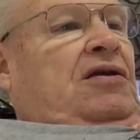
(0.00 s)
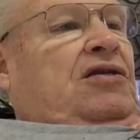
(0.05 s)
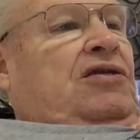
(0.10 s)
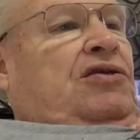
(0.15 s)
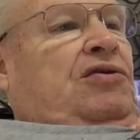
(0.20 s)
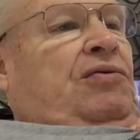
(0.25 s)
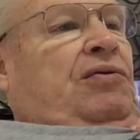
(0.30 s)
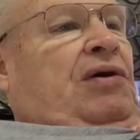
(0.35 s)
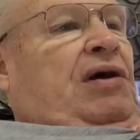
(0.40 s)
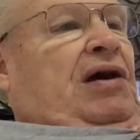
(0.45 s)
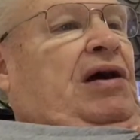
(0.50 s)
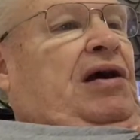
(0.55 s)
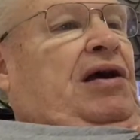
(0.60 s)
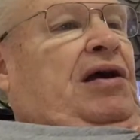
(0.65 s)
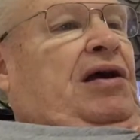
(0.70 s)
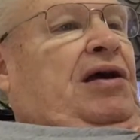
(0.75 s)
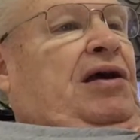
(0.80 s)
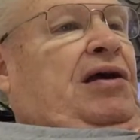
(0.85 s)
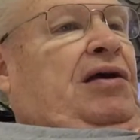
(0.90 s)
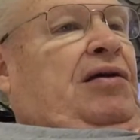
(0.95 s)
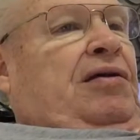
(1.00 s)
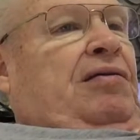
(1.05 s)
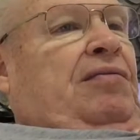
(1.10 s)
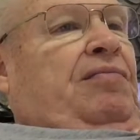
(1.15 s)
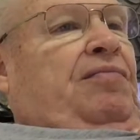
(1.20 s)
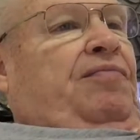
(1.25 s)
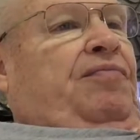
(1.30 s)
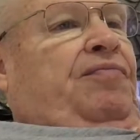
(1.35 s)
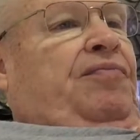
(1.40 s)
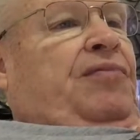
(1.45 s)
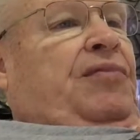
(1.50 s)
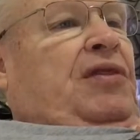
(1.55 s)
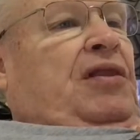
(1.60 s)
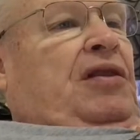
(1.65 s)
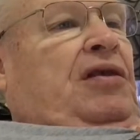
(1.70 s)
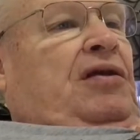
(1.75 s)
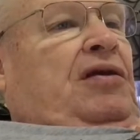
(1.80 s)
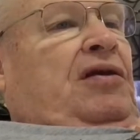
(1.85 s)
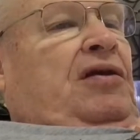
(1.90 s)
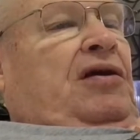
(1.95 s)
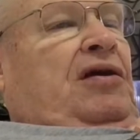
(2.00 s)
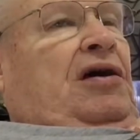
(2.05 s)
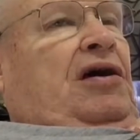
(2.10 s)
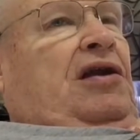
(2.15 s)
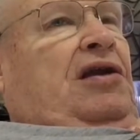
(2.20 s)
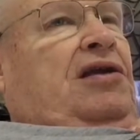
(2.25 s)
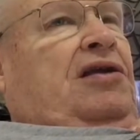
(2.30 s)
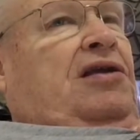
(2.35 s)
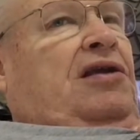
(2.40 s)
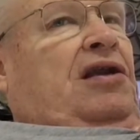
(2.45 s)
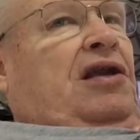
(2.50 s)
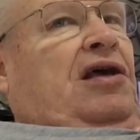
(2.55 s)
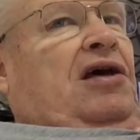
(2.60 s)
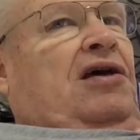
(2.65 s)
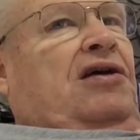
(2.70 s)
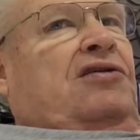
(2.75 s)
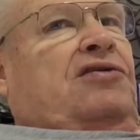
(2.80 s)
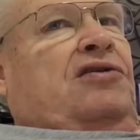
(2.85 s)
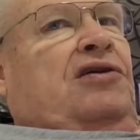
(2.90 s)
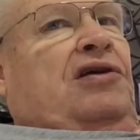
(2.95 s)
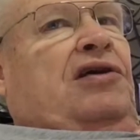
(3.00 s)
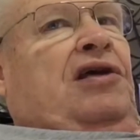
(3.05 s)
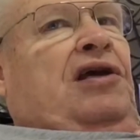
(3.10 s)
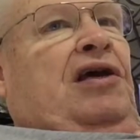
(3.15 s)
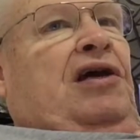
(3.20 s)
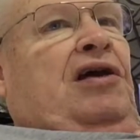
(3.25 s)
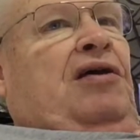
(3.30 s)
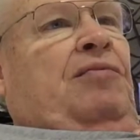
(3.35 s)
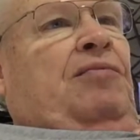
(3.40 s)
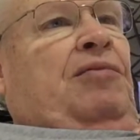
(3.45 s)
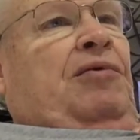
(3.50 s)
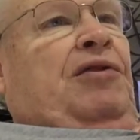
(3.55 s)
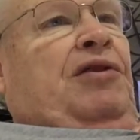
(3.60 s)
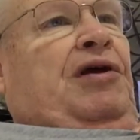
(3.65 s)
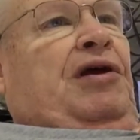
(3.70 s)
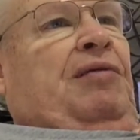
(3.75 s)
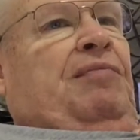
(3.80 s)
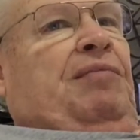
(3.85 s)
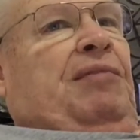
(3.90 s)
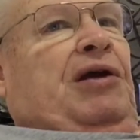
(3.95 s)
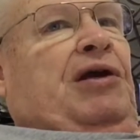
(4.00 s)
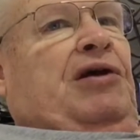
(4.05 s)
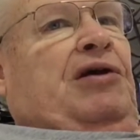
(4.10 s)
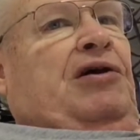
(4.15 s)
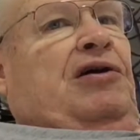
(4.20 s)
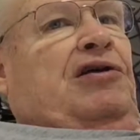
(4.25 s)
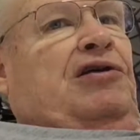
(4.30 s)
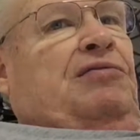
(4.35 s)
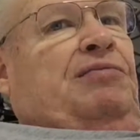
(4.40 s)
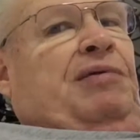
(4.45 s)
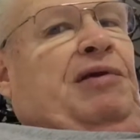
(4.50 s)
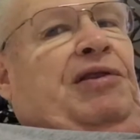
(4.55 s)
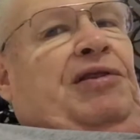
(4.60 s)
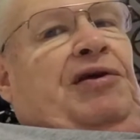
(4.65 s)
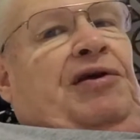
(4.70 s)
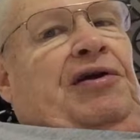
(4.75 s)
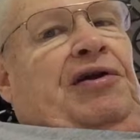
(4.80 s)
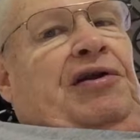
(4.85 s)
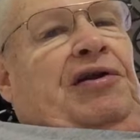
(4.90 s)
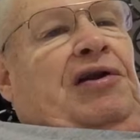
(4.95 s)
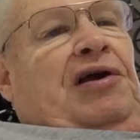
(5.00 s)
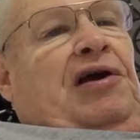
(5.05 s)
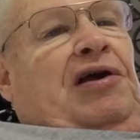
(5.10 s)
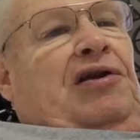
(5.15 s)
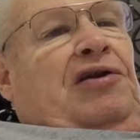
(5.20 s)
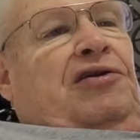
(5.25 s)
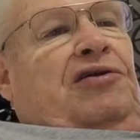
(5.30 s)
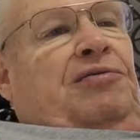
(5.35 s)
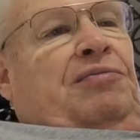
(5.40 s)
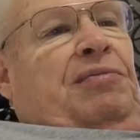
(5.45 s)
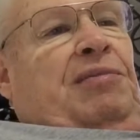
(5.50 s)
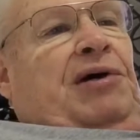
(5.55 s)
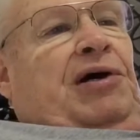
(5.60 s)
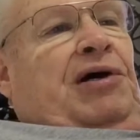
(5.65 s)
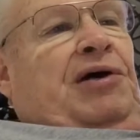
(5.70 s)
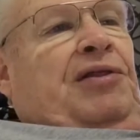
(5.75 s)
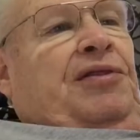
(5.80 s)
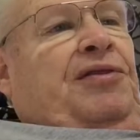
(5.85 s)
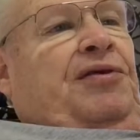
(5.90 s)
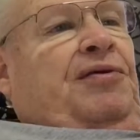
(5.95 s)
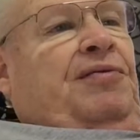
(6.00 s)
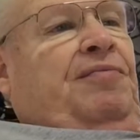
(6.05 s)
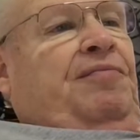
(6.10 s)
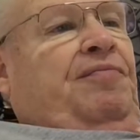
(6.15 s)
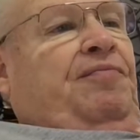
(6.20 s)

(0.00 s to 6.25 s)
So I got a deluxe account with them that cost me $30 a month.